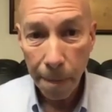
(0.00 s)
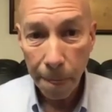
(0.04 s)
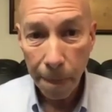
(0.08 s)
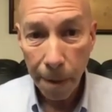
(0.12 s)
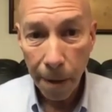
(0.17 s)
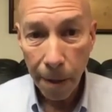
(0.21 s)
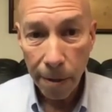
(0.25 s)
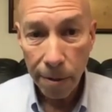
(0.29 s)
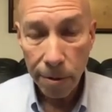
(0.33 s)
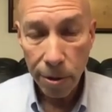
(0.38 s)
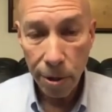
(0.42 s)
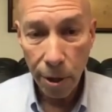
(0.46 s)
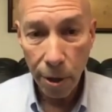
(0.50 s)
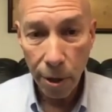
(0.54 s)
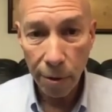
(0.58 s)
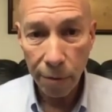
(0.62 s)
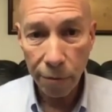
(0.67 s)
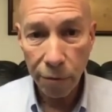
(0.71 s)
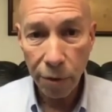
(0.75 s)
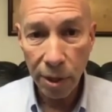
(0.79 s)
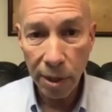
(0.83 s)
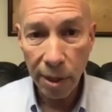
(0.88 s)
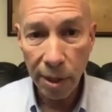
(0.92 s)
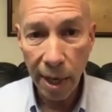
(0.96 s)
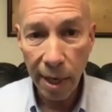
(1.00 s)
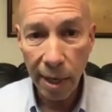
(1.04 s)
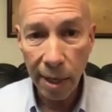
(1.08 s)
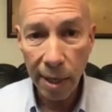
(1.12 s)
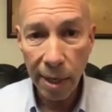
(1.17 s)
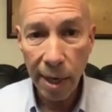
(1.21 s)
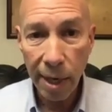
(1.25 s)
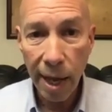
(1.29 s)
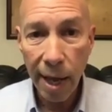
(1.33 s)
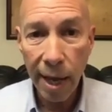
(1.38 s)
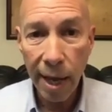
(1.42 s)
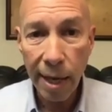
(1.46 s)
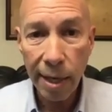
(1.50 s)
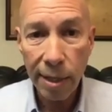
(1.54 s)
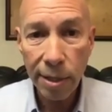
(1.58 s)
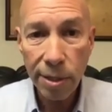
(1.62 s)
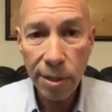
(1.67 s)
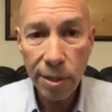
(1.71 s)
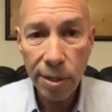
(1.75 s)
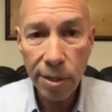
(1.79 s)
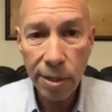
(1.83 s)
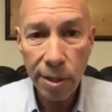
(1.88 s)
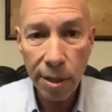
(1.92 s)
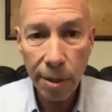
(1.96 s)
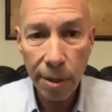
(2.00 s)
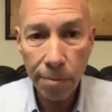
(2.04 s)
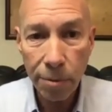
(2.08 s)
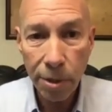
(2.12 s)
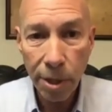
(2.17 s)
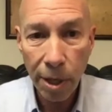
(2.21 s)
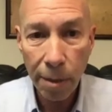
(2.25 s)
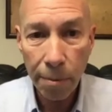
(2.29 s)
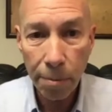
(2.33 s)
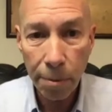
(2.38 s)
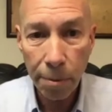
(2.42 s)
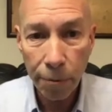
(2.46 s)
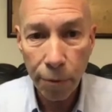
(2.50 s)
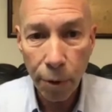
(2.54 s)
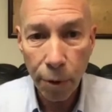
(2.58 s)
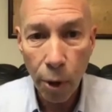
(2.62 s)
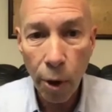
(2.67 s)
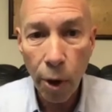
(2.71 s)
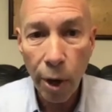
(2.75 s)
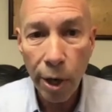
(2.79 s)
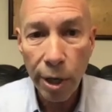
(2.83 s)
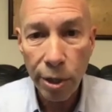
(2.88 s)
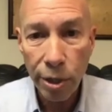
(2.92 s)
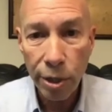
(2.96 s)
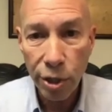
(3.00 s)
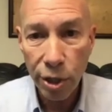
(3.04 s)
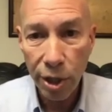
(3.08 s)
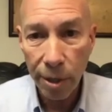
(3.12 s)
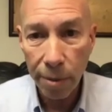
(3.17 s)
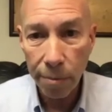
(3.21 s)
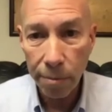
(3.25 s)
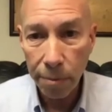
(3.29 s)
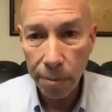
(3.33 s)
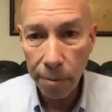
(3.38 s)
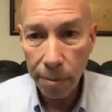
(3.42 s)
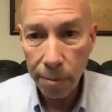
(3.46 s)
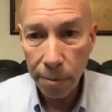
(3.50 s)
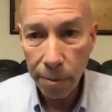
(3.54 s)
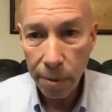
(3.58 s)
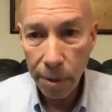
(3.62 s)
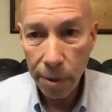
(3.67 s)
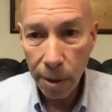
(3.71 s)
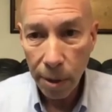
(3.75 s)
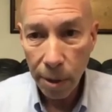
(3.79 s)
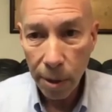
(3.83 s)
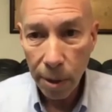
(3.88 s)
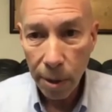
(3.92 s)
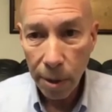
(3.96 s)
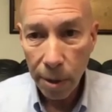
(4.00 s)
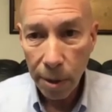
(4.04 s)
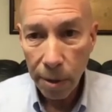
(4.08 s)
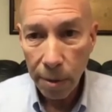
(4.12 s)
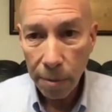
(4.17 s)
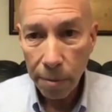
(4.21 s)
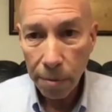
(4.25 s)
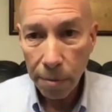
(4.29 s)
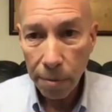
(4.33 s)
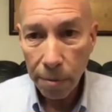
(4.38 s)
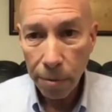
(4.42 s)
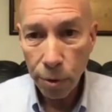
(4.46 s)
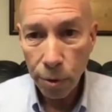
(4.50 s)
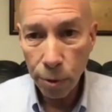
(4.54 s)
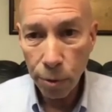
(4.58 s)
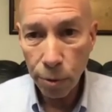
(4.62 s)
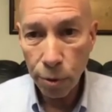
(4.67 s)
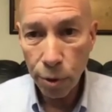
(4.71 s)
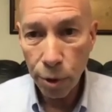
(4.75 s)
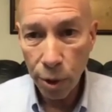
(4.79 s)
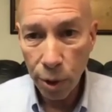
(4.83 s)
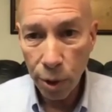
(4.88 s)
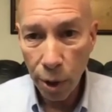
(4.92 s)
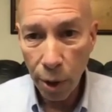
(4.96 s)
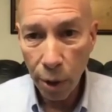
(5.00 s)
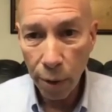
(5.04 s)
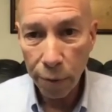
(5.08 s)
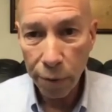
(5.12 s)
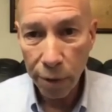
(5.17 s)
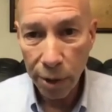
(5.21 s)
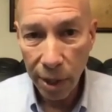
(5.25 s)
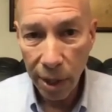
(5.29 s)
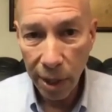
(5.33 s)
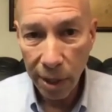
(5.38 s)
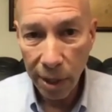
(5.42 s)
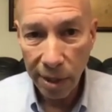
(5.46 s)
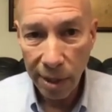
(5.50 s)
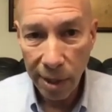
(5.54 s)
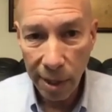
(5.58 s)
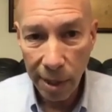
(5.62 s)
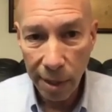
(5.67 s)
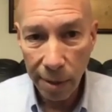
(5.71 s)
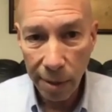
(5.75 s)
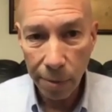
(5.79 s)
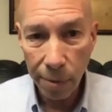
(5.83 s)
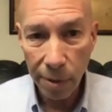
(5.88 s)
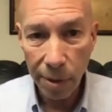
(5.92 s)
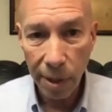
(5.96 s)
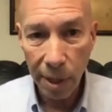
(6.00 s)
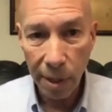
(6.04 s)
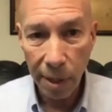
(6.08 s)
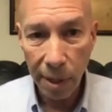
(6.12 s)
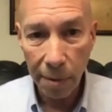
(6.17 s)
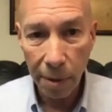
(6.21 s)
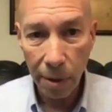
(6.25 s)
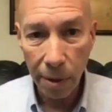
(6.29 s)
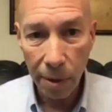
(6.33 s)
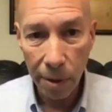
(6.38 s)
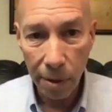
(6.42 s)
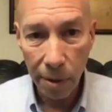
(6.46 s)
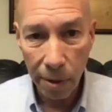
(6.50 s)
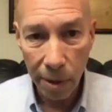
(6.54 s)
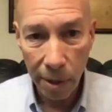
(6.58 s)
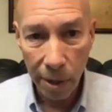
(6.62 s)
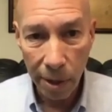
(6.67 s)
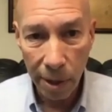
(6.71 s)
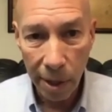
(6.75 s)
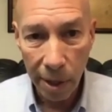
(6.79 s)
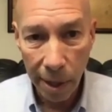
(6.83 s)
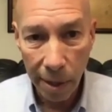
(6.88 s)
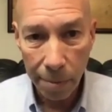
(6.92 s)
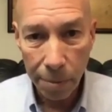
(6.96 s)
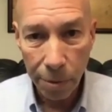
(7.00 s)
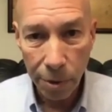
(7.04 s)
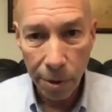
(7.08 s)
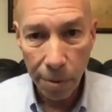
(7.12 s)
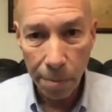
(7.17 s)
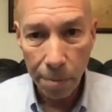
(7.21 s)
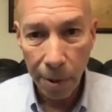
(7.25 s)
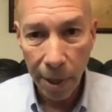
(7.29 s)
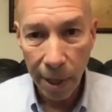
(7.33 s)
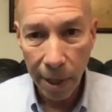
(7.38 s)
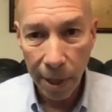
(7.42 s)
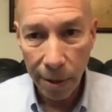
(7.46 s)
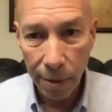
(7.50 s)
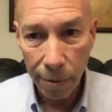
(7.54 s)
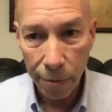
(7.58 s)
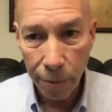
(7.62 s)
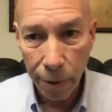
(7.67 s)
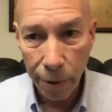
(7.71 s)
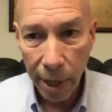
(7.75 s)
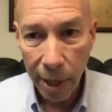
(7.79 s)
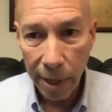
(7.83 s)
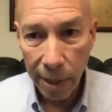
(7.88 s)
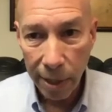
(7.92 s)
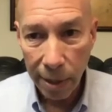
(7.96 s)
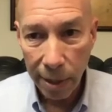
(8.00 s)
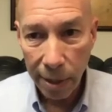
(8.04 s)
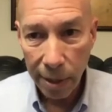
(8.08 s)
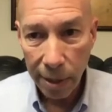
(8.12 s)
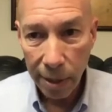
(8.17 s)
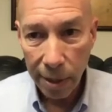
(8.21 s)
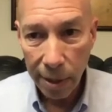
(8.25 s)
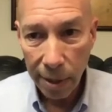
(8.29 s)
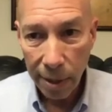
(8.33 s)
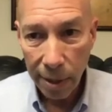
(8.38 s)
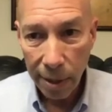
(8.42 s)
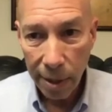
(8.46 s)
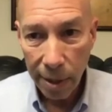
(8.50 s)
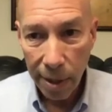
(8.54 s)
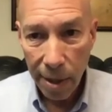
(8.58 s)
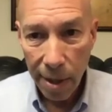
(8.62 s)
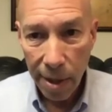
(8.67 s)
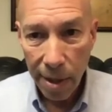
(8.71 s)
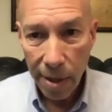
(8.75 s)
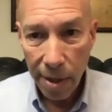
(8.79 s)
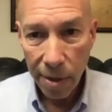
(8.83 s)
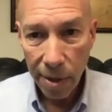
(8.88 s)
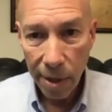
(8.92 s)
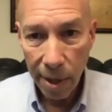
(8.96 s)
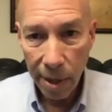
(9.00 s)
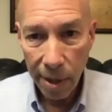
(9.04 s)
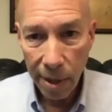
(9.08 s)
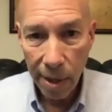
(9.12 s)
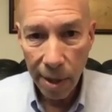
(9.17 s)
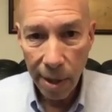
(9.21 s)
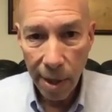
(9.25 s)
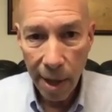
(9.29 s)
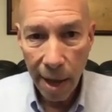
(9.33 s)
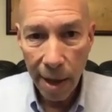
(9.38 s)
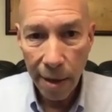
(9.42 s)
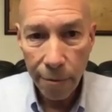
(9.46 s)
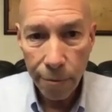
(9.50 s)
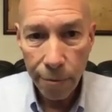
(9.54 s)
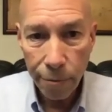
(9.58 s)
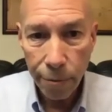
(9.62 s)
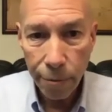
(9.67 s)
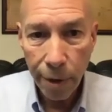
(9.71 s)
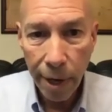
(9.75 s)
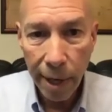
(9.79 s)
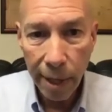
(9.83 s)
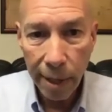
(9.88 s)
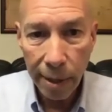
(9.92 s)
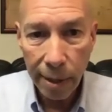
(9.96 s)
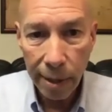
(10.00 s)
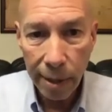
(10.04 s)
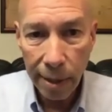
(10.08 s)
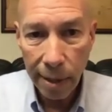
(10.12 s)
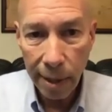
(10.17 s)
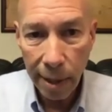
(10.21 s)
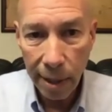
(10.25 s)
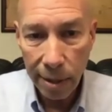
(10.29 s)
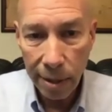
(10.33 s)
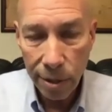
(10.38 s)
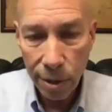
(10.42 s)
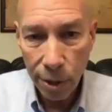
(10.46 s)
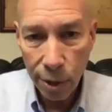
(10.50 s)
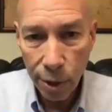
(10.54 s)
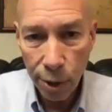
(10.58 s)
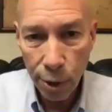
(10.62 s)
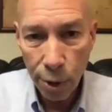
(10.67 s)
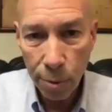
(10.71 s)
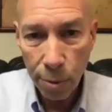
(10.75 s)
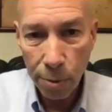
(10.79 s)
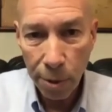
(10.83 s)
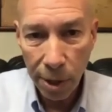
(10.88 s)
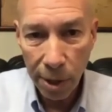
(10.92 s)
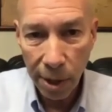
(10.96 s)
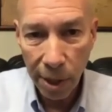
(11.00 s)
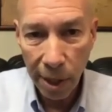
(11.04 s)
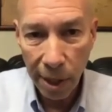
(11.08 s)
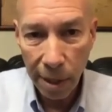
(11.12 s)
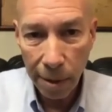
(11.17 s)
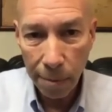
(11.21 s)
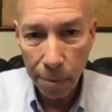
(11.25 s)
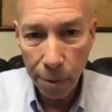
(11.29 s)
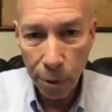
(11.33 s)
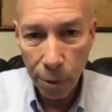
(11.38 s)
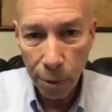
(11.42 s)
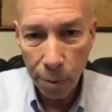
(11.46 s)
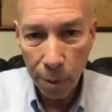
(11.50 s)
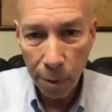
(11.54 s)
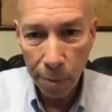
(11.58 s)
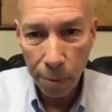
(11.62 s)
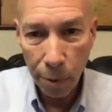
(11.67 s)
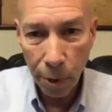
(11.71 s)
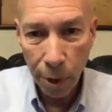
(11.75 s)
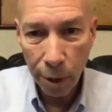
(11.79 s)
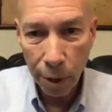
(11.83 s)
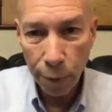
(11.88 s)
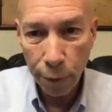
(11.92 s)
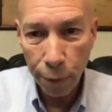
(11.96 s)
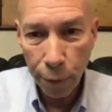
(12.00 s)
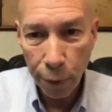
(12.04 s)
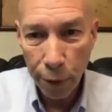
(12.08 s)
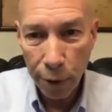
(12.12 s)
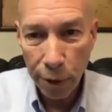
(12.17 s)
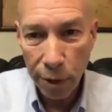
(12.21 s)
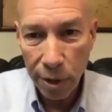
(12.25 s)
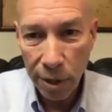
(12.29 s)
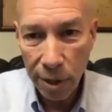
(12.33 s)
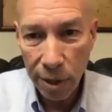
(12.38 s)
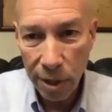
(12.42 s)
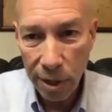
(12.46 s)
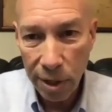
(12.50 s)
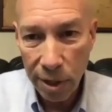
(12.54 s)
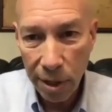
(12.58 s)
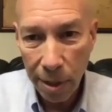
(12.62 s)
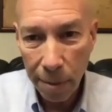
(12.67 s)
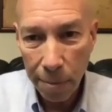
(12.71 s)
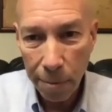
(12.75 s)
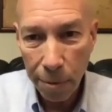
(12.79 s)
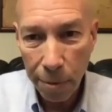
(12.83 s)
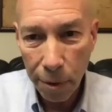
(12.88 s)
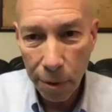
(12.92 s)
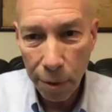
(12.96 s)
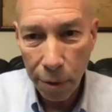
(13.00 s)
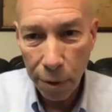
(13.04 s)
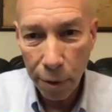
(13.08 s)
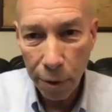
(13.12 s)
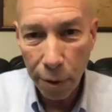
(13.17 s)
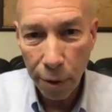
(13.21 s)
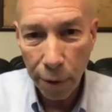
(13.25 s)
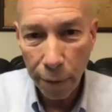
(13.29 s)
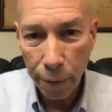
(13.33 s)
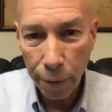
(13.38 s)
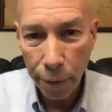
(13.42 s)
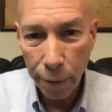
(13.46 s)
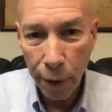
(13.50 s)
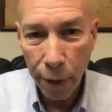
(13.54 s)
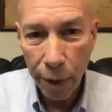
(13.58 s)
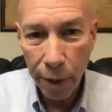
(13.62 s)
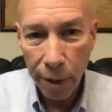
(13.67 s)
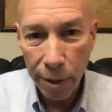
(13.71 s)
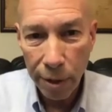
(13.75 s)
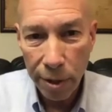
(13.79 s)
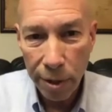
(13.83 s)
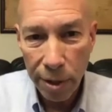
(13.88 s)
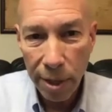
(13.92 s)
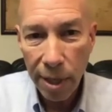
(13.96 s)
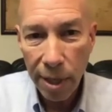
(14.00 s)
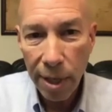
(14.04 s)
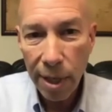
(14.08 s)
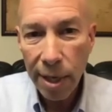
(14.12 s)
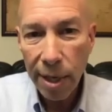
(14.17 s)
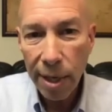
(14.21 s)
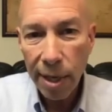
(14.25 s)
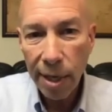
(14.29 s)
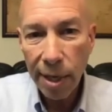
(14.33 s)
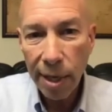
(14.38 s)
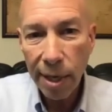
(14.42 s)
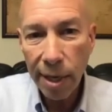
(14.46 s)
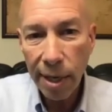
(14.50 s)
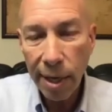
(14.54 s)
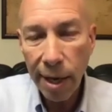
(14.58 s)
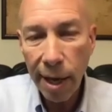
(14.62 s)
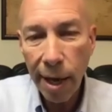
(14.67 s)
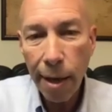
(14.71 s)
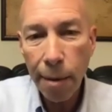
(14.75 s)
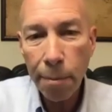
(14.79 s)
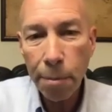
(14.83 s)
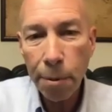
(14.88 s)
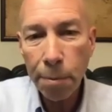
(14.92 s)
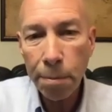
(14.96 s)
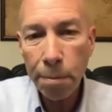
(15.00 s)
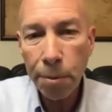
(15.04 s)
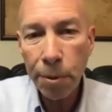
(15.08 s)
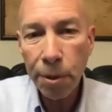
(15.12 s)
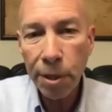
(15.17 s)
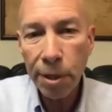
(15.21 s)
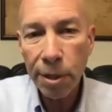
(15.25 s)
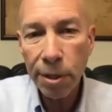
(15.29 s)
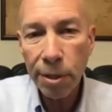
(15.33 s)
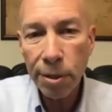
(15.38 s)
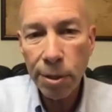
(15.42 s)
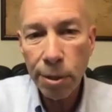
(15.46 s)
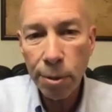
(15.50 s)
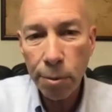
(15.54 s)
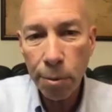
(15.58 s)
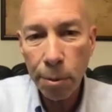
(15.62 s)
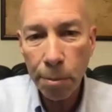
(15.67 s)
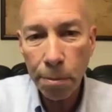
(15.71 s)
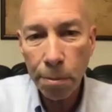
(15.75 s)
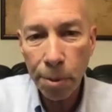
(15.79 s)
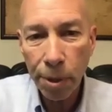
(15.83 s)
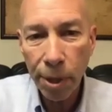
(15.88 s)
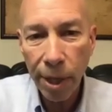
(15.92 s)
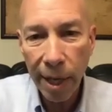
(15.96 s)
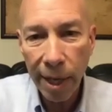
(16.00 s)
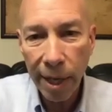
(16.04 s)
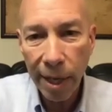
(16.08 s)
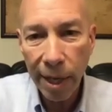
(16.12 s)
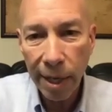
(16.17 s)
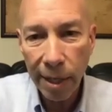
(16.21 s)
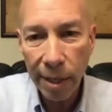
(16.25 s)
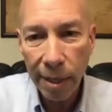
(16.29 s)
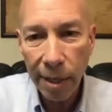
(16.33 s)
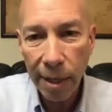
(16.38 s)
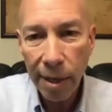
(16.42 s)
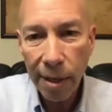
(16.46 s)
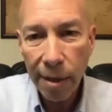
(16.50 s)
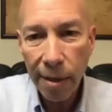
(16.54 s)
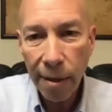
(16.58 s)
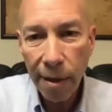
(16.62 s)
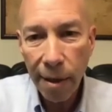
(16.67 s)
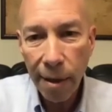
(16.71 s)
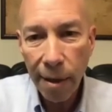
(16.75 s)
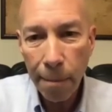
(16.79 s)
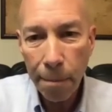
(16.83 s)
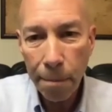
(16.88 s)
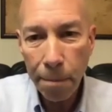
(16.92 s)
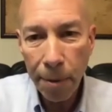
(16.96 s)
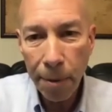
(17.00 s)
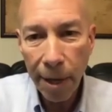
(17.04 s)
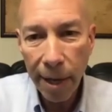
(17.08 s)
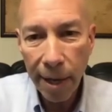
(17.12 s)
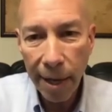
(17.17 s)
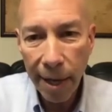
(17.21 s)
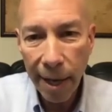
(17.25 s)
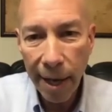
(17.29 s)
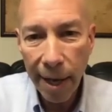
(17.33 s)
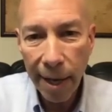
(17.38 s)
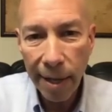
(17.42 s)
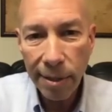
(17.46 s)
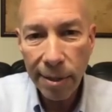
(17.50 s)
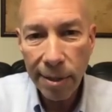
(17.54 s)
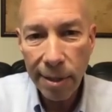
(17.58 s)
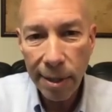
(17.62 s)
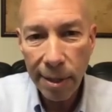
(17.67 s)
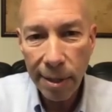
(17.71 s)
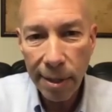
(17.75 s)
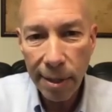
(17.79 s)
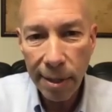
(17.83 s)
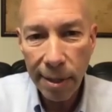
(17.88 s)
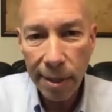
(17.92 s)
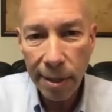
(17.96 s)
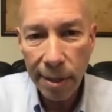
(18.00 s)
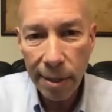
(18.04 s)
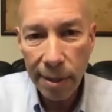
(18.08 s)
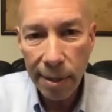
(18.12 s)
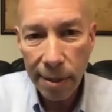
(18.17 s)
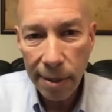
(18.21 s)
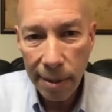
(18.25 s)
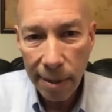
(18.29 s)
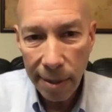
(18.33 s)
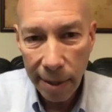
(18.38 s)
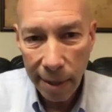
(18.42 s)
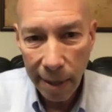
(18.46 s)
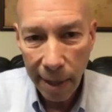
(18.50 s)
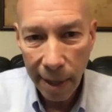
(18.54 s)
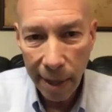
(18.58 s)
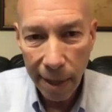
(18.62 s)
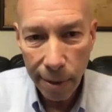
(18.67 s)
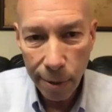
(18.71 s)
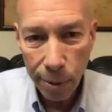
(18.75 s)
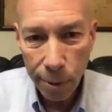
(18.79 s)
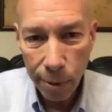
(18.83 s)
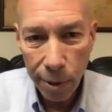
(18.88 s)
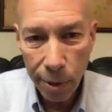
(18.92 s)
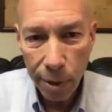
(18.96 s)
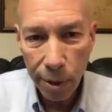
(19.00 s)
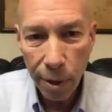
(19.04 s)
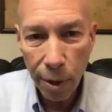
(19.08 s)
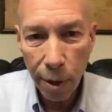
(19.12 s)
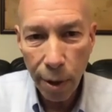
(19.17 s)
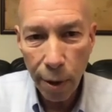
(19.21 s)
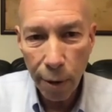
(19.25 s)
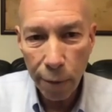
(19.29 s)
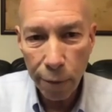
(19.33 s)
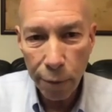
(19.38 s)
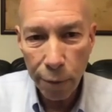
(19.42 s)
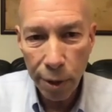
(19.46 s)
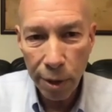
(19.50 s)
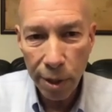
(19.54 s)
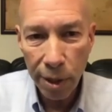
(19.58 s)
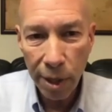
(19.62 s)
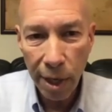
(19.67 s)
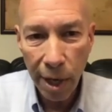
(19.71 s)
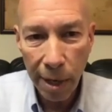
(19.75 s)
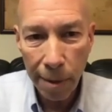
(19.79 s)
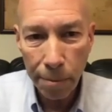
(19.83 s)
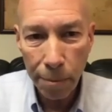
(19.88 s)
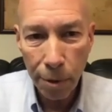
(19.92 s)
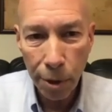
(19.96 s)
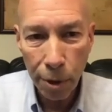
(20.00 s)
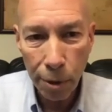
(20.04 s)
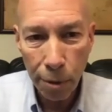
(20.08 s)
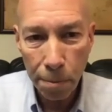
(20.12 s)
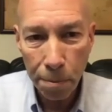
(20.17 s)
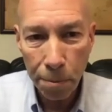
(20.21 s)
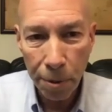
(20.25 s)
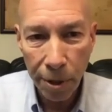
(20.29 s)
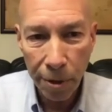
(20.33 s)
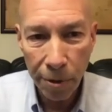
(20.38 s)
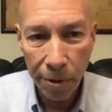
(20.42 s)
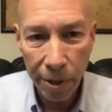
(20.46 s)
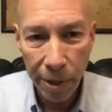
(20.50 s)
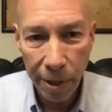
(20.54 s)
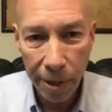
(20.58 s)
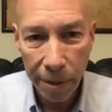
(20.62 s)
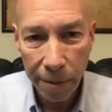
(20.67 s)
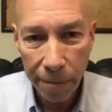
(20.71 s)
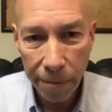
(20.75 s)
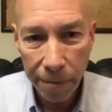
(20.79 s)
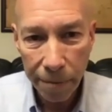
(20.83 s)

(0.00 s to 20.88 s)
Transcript: So if the tenant has some type of a hardship due to COVID-19 where they are unable to pay the rent, then that rent that's accumulated between March 1st and December the 31st can now be put into a plan and paid out to the landlord over a 9-month period.